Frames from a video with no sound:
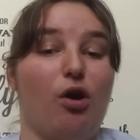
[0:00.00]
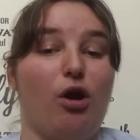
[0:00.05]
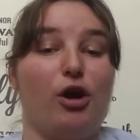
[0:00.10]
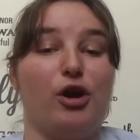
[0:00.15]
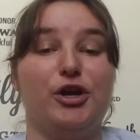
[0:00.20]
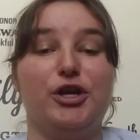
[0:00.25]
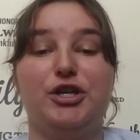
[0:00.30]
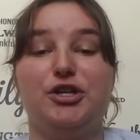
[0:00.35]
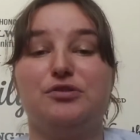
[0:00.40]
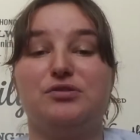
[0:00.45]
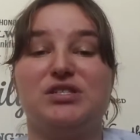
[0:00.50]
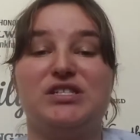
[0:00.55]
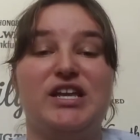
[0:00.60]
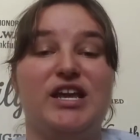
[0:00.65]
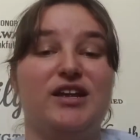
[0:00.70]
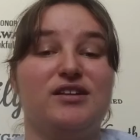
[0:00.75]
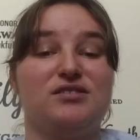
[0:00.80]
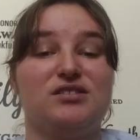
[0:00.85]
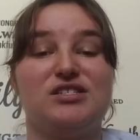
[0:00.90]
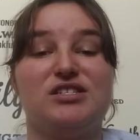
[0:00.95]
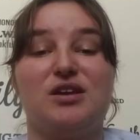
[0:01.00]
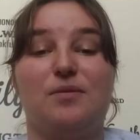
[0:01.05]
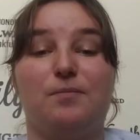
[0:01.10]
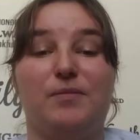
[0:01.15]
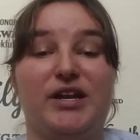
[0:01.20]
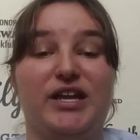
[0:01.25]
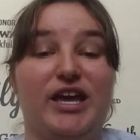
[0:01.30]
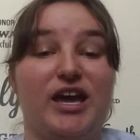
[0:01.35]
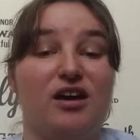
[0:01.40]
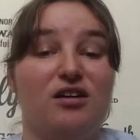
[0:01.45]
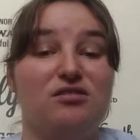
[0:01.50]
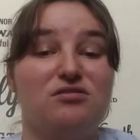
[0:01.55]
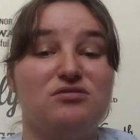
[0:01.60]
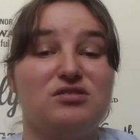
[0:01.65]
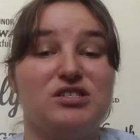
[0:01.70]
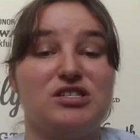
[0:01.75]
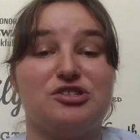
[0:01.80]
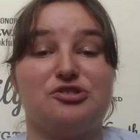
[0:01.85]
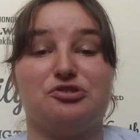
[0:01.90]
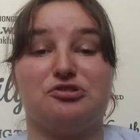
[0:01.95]
Are you seeing somebody
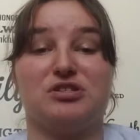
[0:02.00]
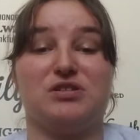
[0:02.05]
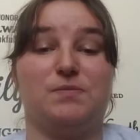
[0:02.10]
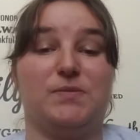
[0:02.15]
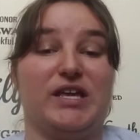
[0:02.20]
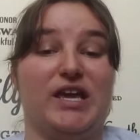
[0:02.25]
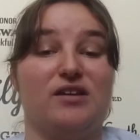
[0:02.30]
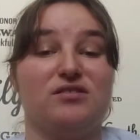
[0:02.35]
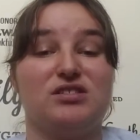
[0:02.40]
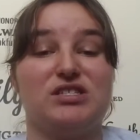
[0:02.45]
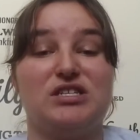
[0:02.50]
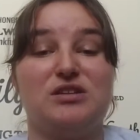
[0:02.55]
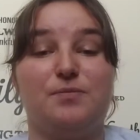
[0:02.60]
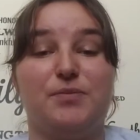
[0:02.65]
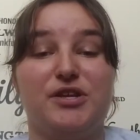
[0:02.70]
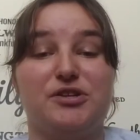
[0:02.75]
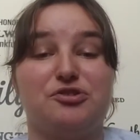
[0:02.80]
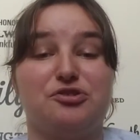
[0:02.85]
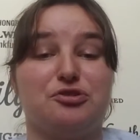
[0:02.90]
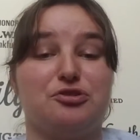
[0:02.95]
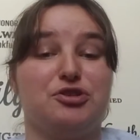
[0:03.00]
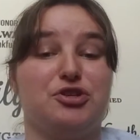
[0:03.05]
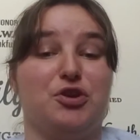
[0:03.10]
else? Is there somebody else in the picture?